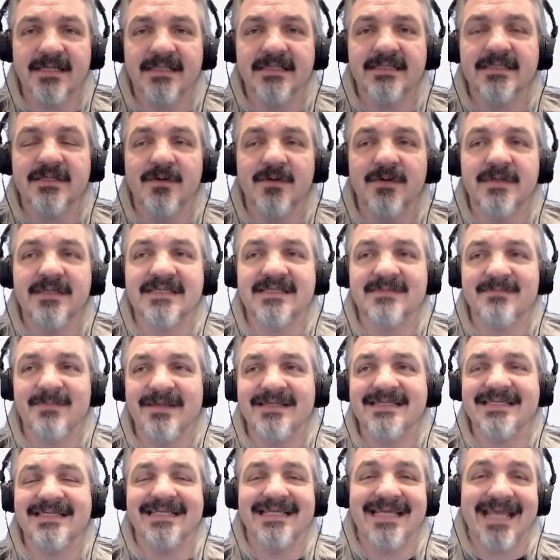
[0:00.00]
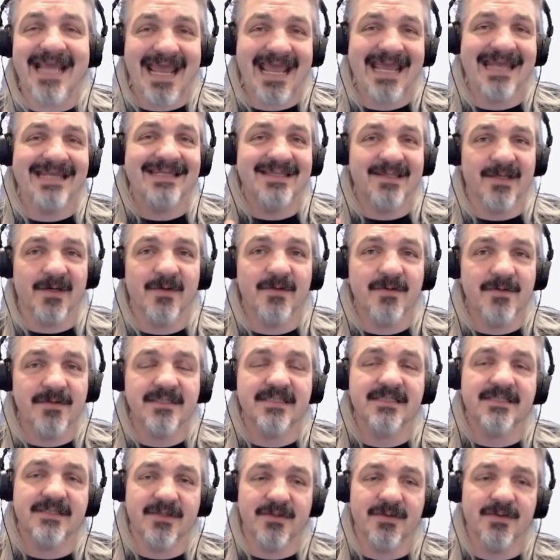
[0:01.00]
and so it will explicitly add
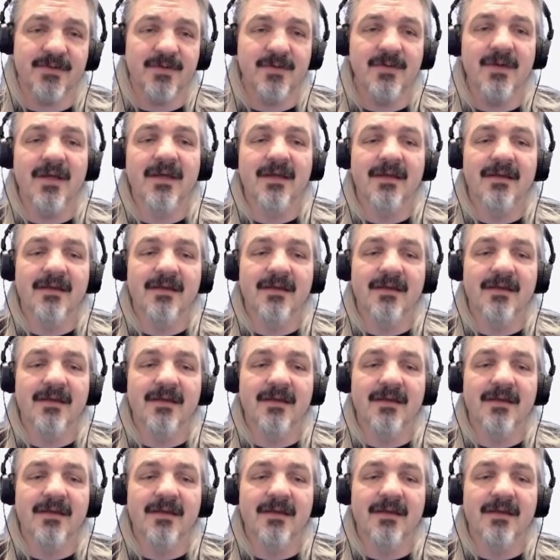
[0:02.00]
those to